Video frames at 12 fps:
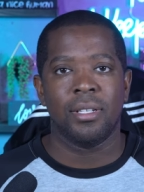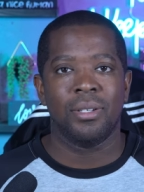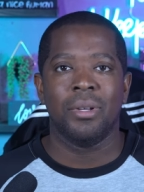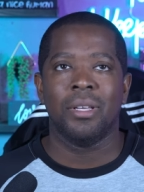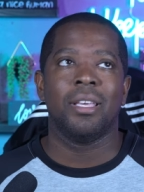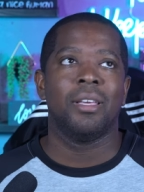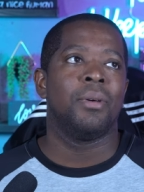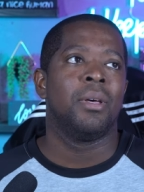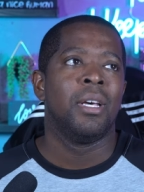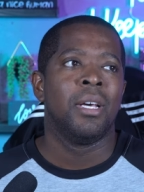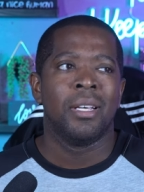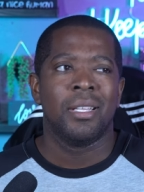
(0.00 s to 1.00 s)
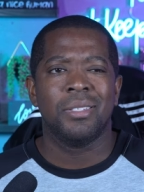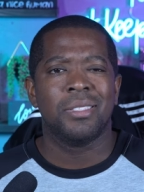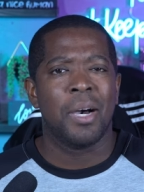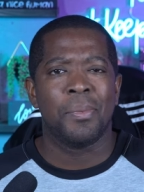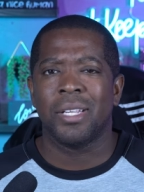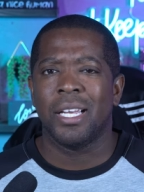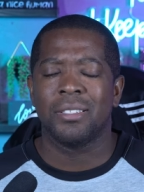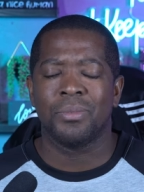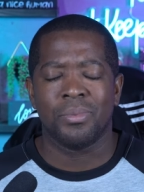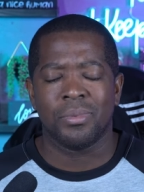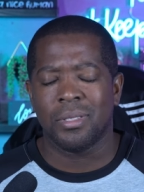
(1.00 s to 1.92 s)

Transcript: And we kept, there was a couple days, a